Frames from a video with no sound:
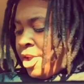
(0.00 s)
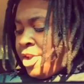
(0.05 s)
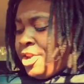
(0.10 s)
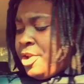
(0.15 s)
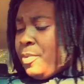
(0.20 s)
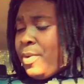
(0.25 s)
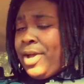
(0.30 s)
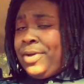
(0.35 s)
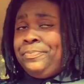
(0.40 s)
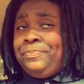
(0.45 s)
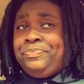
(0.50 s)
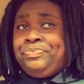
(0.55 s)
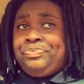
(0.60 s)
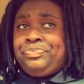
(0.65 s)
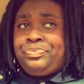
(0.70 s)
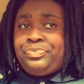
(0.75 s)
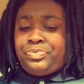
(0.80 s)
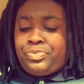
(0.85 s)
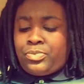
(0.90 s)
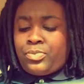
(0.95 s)
Anyway,
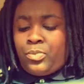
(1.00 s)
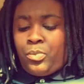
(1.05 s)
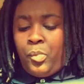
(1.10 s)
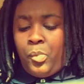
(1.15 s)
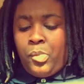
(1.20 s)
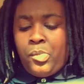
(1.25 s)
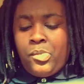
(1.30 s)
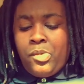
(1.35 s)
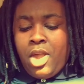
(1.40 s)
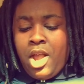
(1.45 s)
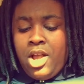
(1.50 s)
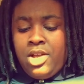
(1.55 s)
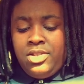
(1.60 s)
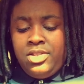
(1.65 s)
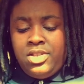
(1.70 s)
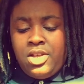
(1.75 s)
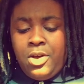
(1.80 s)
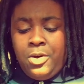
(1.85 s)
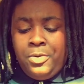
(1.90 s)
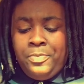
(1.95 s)

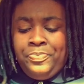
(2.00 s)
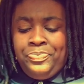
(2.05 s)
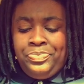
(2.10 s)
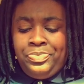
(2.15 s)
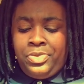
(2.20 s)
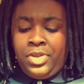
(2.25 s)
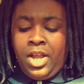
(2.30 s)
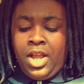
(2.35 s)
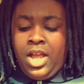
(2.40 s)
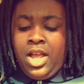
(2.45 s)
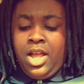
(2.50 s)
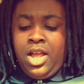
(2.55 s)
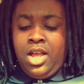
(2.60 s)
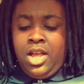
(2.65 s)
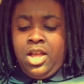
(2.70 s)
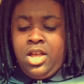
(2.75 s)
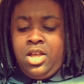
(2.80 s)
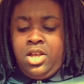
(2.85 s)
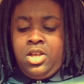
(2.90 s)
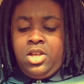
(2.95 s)
so
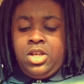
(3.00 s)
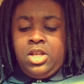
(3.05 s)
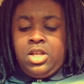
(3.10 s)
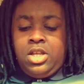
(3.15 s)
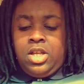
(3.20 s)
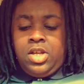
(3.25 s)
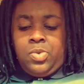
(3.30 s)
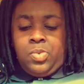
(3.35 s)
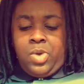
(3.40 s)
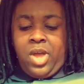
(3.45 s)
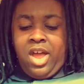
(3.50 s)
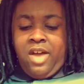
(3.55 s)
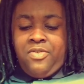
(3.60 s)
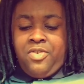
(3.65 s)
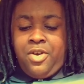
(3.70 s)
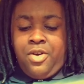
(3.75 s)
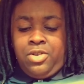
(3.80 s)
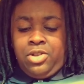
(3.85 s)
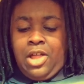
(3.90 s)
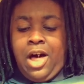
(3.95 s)
we have
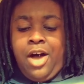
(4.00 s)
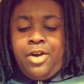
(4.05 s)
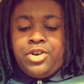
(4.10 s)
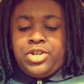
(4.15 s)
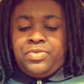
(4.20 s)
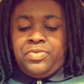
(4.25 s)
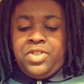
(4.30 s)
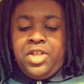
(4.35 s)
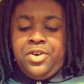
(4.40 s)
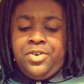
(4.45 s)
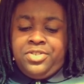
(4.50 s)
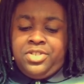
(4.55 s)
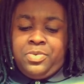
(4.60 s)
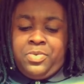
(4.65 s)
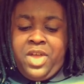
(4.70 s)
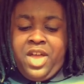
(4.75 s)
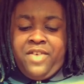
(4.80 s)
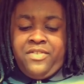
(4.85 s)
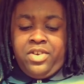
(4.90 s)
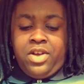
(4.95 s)
the lockers for those,
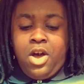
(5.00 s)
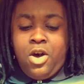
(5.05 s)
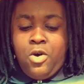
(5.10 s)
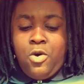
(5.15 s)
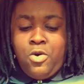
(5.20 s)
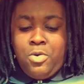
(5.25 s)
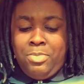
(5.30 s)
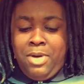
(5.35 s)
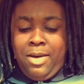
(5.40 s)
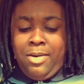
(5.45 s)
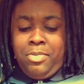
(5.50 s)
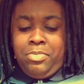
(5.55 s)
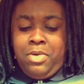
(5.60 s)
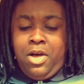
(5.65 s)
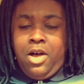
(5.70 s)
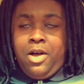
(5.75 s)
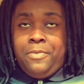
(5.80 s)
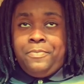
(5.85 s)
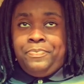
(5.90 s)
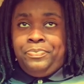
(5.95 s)
and we have a code, blah, blah,
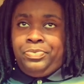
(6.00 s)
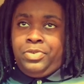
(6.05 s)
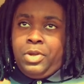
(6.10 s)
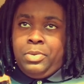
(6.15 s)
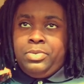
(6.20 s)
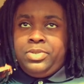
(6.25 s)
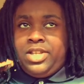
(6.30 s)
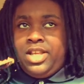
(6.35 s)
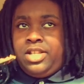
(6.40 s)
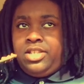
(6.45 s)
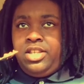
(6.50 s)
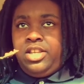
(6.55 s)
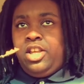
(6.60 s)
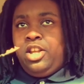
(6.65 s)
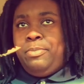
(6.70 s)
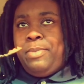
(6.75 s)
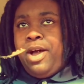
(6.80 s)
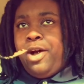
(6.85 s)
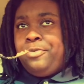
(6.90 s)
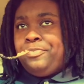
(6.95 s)
blah, to get
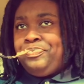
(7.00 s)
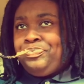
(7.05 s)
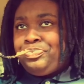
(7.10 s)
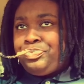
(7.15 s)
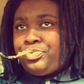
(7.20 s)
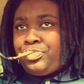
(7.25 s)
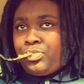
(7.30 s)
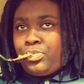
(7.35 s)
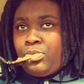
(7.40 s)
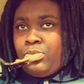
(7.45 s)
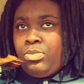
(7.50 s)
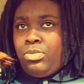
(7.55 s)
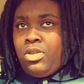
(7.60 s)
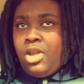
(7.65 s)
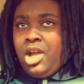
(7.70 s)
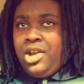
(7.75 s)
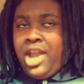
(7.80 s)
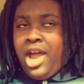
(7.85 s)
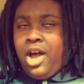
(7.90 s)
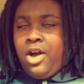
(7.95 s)
them out.
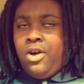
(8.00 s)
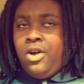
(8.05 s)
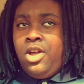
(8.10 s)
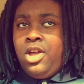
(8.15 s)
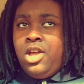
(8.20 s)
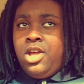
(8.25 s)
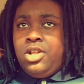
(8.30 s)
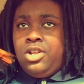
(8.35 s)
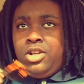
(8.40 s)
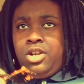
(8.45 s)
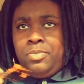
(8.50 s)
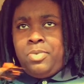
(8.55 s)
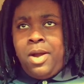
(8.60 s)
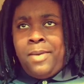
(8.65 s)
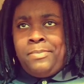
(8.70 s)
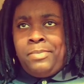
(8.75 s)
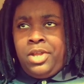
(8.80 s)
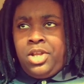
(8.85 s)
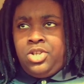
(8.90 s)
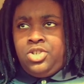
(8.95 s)
Now, the
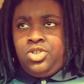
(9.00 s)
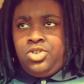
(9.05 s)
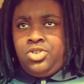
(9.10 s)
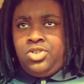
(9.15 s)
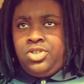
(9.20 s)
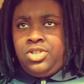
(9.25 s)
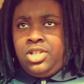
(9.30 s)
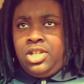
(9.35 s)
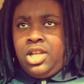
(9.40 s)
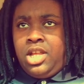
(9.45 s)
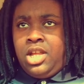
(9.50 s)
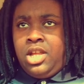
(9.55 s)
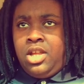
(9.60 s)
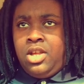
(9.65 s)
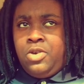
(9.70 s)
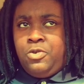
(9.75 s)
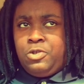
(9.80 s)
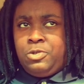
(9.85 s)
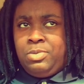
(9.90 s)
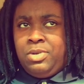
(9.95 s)
department managers,
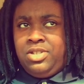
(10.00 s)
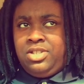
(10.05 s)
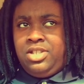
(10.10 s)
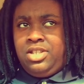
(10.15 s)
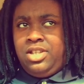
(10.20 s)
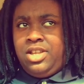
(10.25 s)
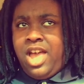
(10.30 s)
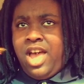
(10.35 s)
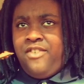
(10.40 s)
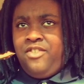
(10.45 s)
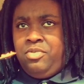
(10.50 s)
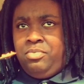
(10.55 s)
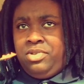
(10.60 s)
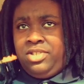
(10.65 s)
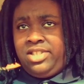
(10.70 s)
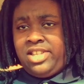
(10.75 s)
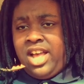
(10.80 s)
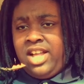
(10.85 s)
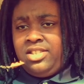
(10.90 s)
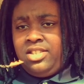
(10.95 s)
we're supposed to have them
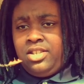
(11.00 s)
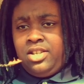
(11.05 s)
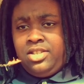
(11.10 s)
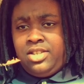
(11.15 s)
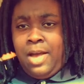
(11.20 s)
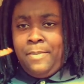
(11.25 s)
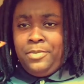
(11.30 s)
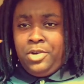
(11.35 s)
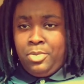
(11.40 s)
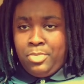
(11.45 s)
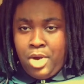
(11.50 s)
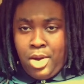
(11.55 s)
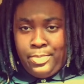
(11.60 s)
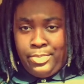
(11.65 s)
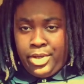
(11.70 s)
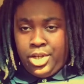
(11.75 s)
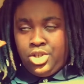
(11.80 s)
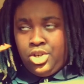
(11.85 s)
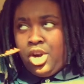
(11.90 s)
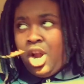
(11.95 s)
assigned to us. I'm a
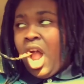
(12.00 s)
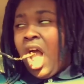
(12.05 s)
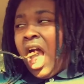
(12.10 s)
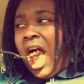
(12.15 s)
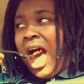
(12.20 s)
department manager.